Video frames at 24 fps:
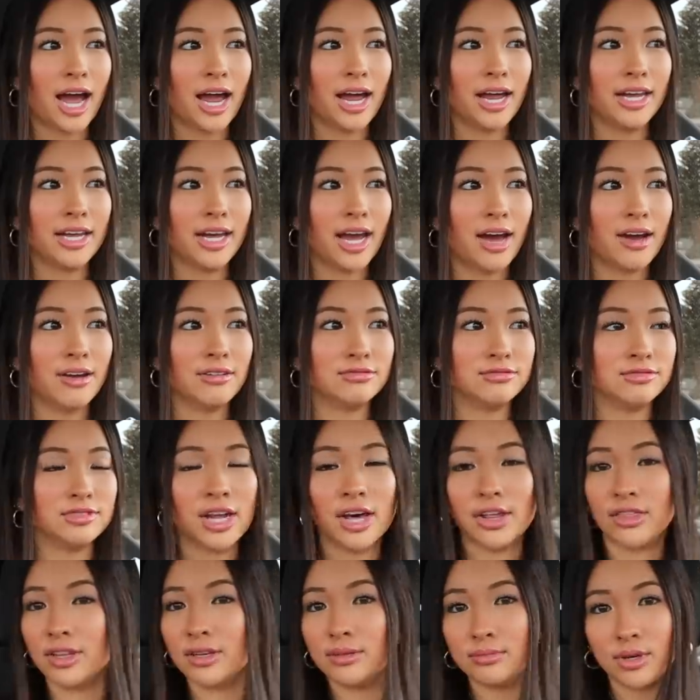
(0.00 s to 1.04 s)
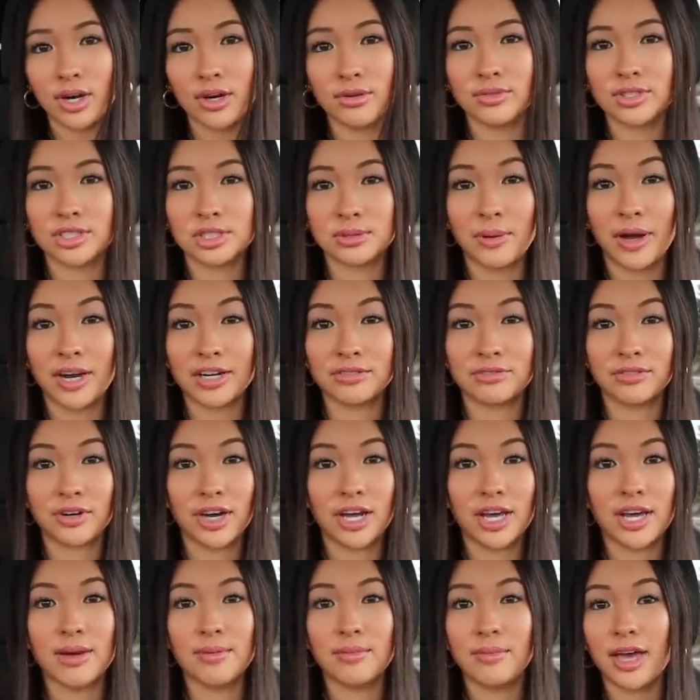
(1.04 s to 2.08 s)
I have nothing but respect for
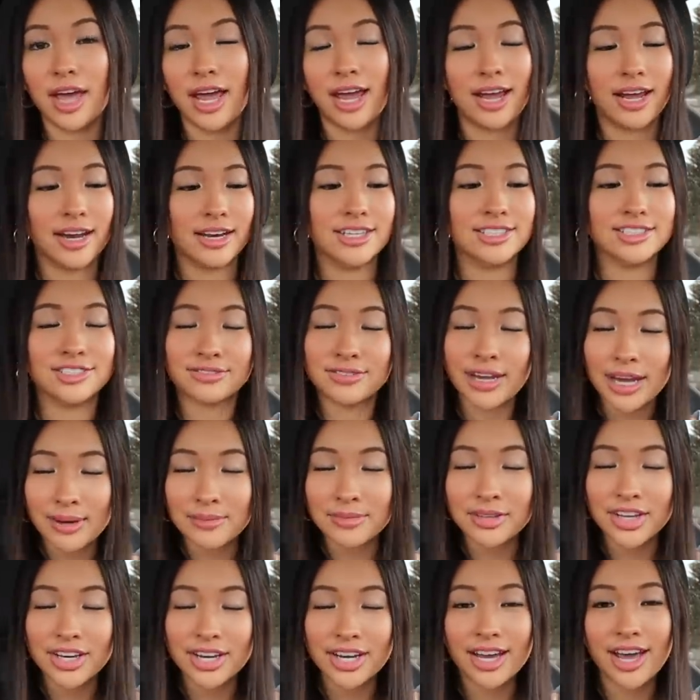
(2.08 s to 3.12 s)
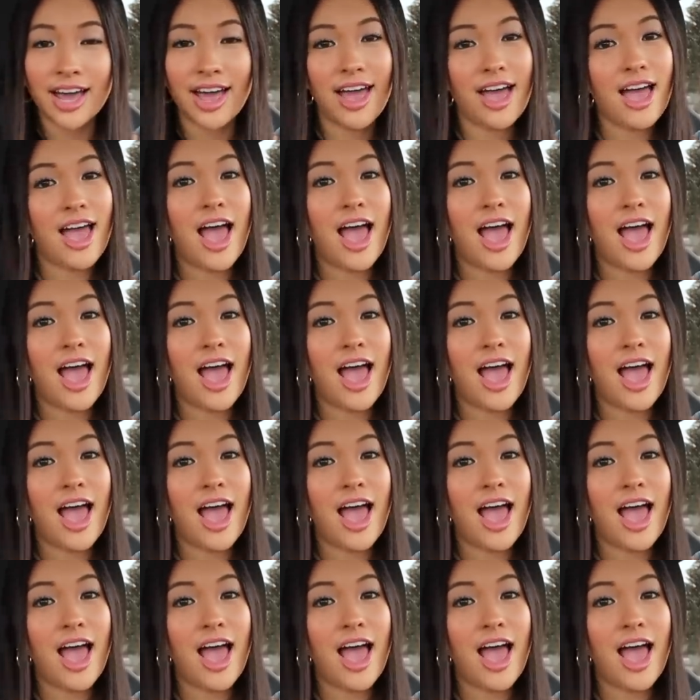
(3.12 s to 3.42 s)
him and his family.